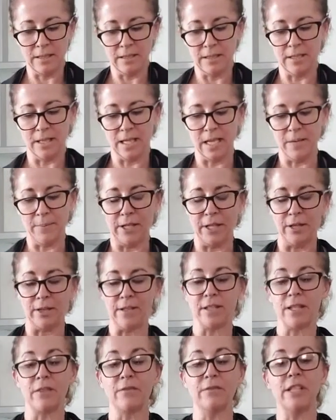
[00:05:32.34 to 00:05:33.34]
There we go.
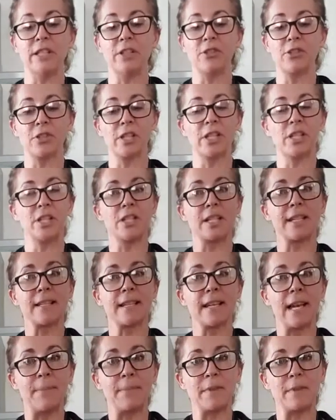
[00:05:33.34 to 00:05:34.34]
So I've literally just
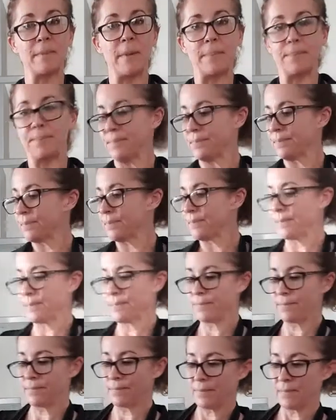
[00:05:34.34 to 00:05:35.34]
cut them up
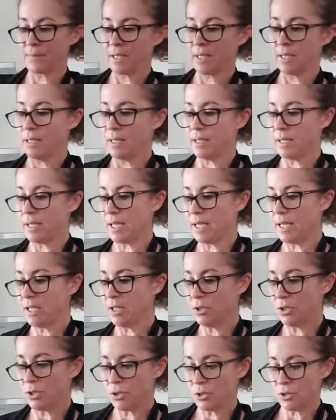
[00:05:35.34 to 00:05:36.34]

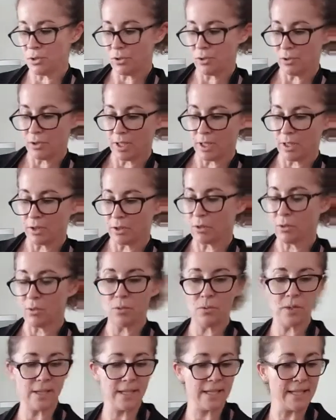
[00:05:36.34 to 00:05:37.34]
into little
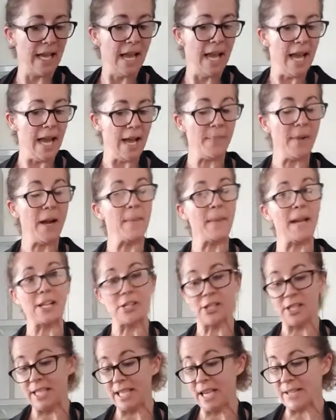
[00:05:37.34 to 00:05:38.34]
quarters. I'm
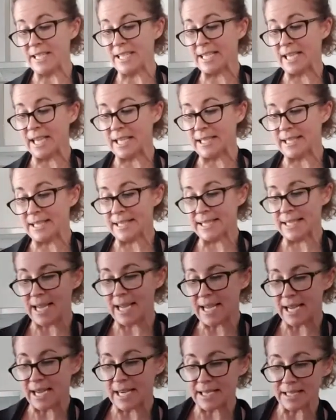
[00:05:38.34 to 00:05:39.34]
actually, now it does
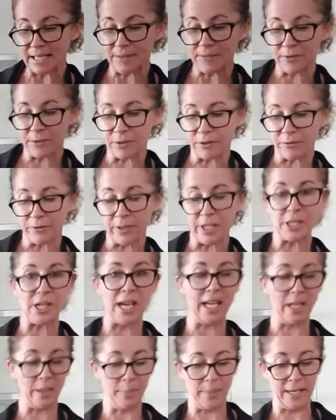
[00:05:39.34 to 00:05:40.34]
say ask for a fresh
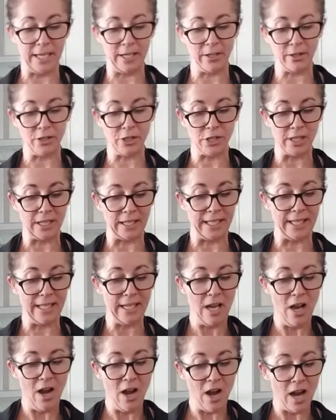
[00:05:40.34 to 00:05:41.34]
jalapeno chili.
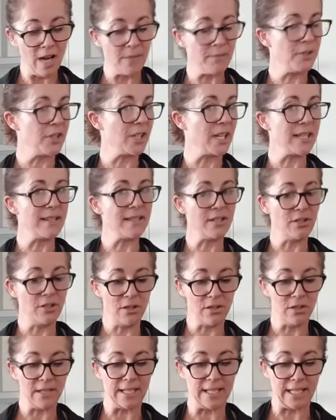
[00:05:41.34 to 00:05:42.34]
I'm just
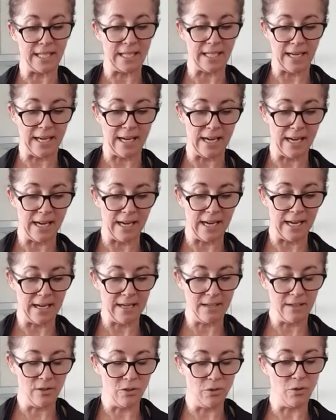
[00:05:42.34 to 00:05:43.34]
using
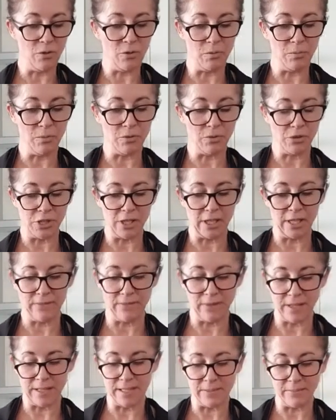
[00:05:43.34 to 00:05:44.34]
a normal chili
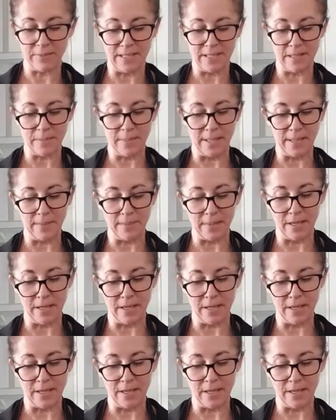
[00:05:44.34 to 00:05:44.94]
for this recipe.